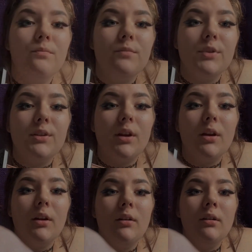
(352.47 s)

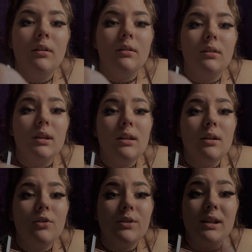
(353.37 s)
So either
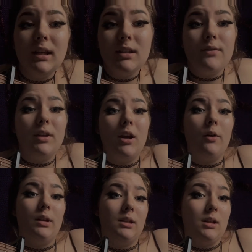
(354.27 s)
you're seeing this video
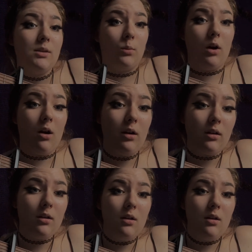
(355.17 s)
and it does work,